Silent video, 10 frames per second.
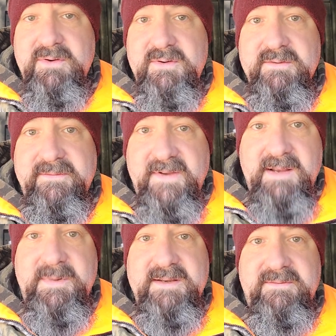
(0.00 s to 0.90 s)
do your
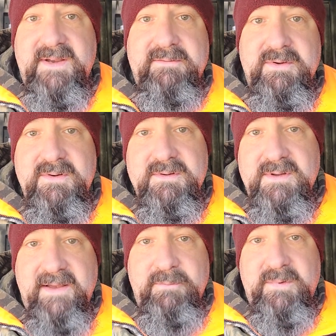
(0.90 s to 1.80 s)
family a favor, do your
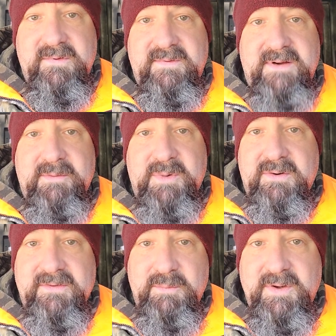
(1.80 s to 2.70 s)
loved ones a favor,
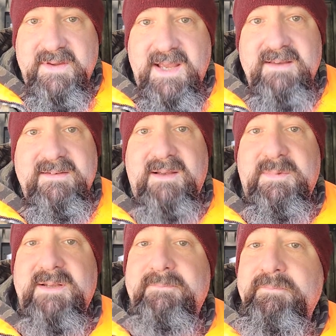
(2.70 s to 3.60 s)
because I'm going to tell you
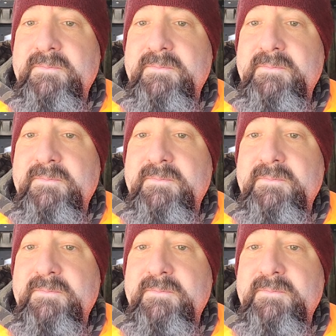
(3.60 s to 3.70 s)
something.